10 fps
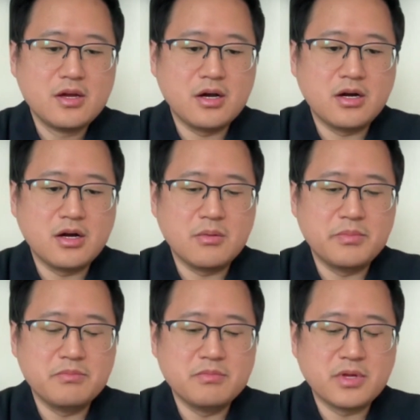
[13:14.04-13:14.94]

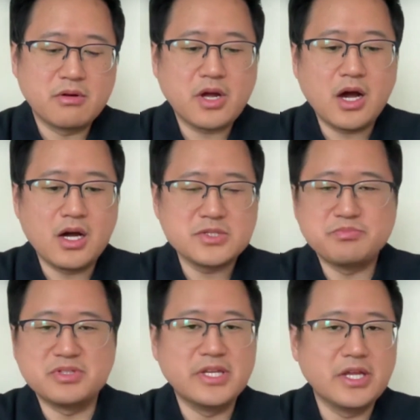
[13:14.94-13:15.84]
cause
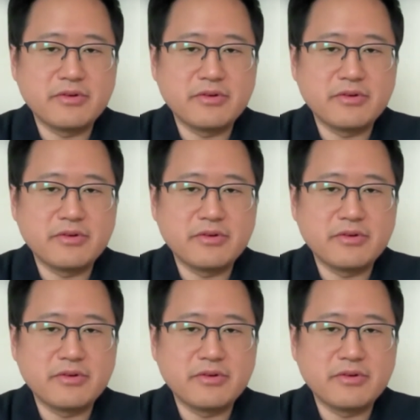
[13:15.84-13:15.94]
bleeding